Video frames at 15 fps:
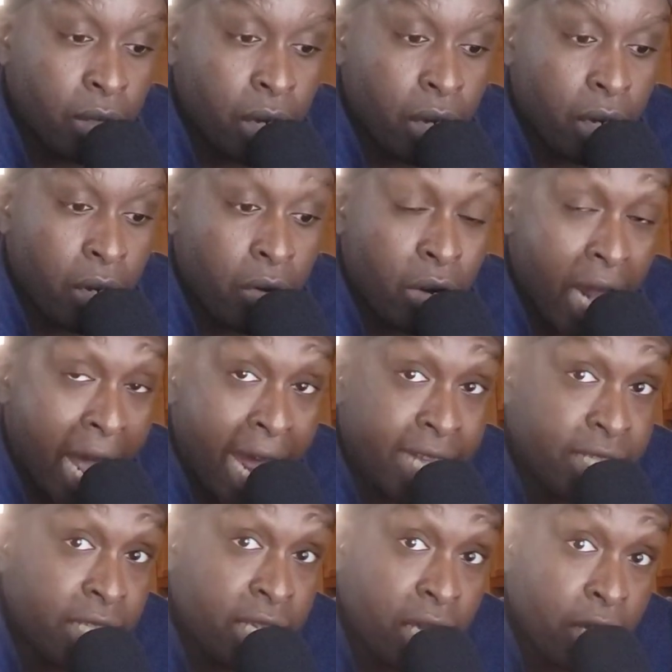uh, or the
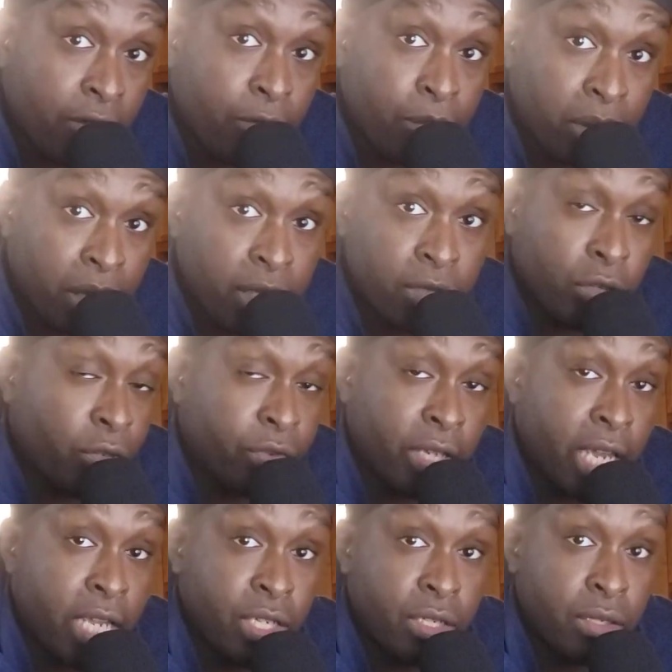ITF plus
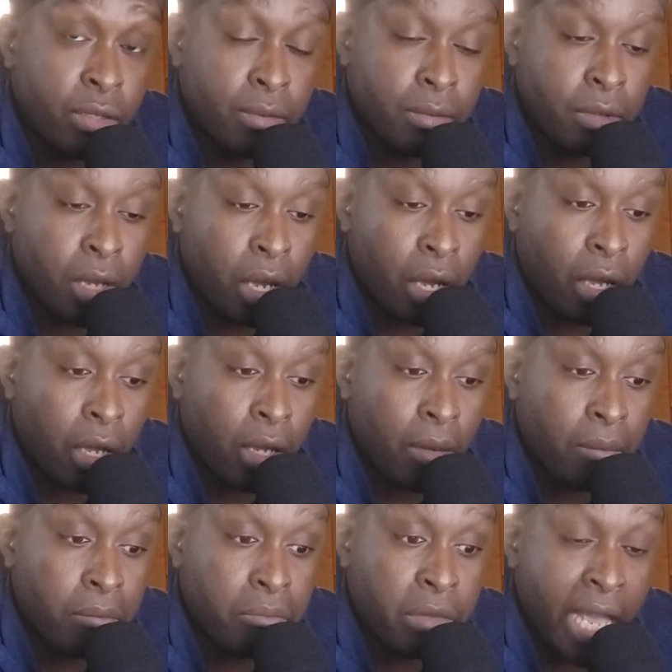certification.
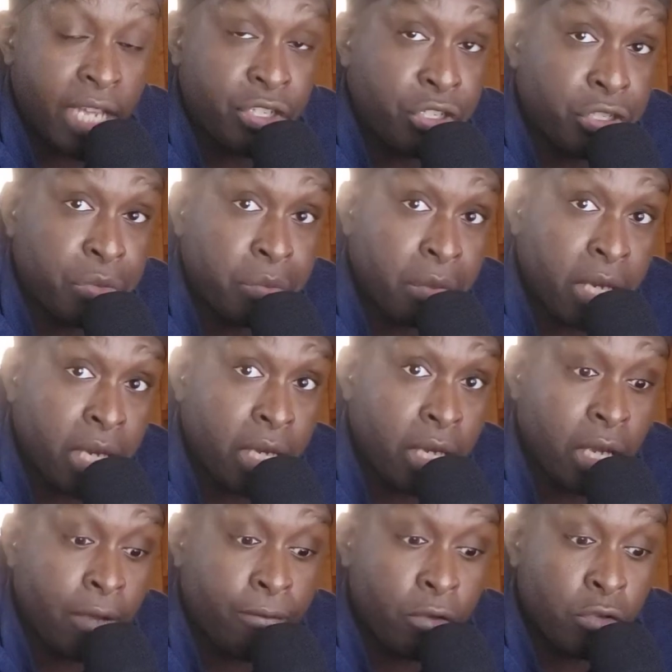Um, that's just
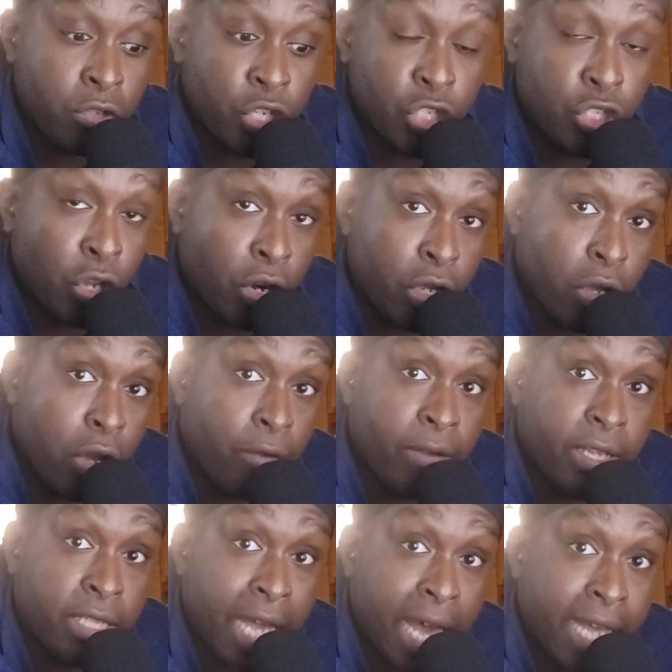me. If you're just starting off
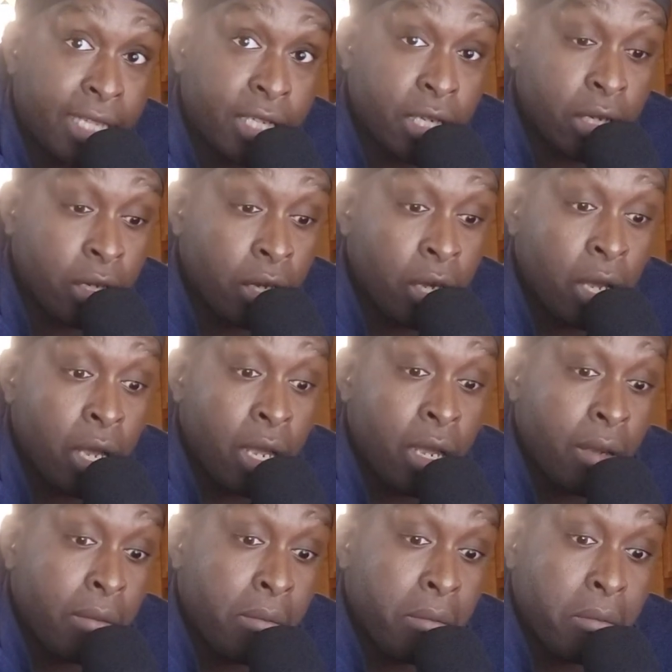as IT,
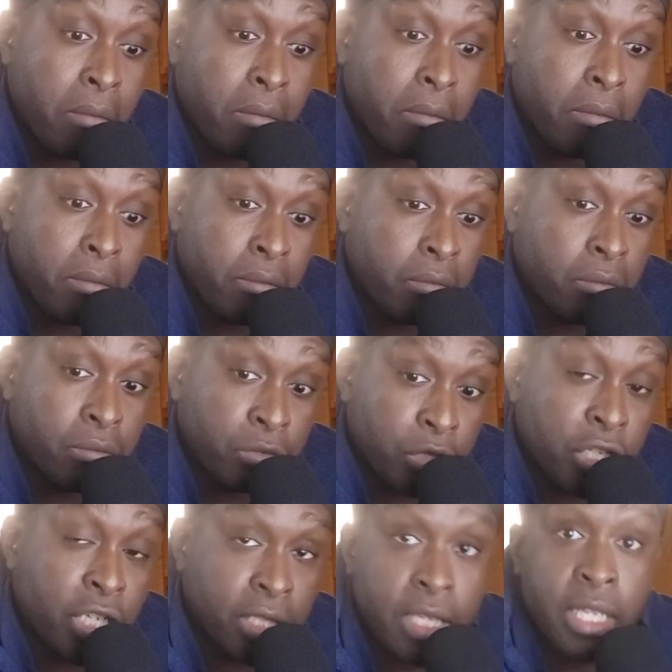
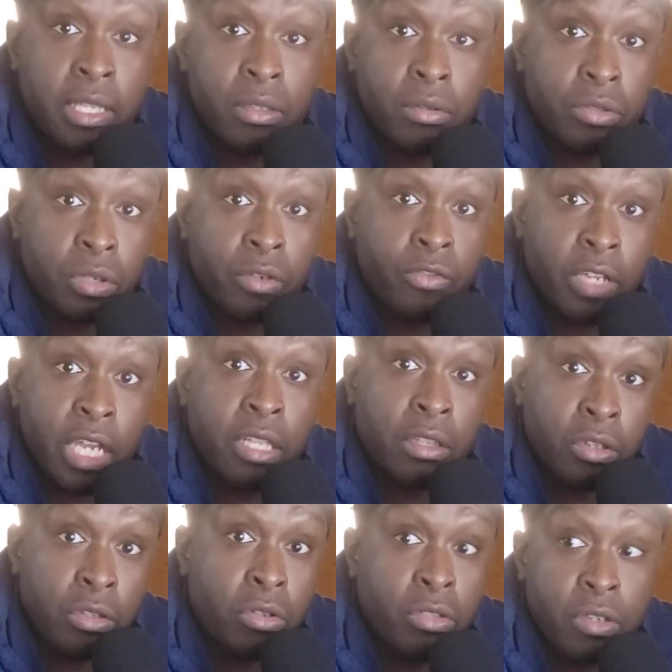just get those certificate
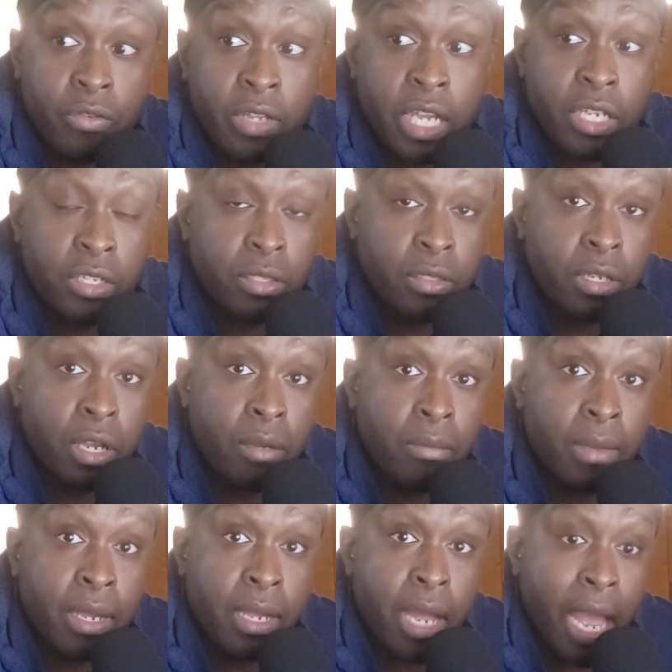look those certifications
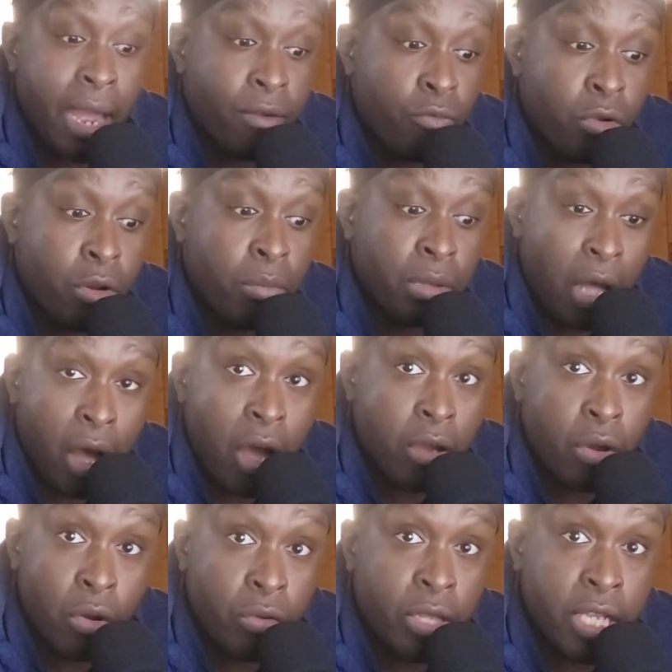up. I wrote a
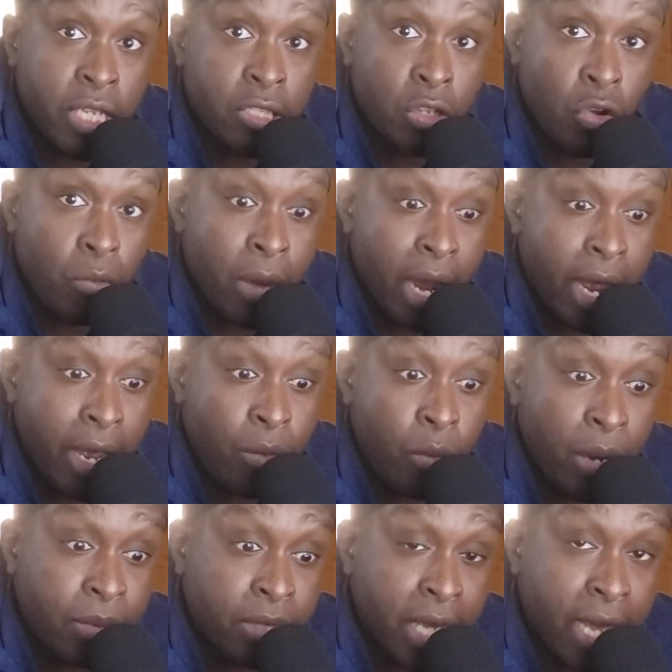blog on this on my
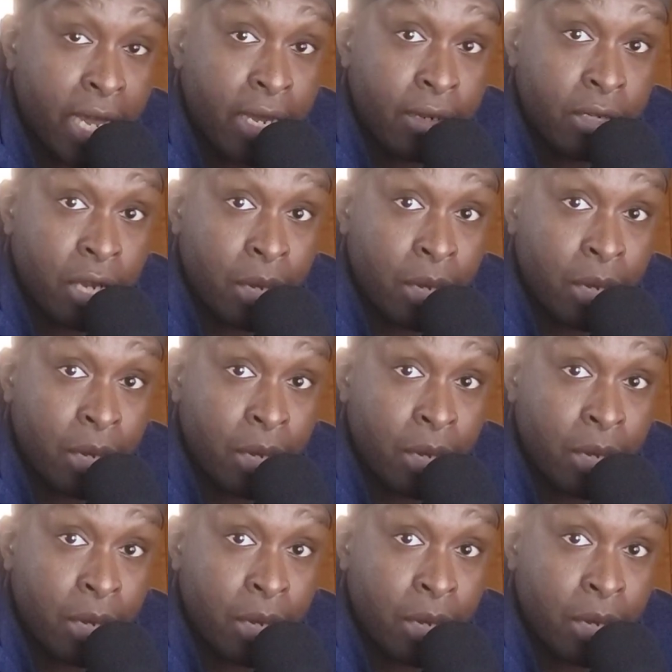website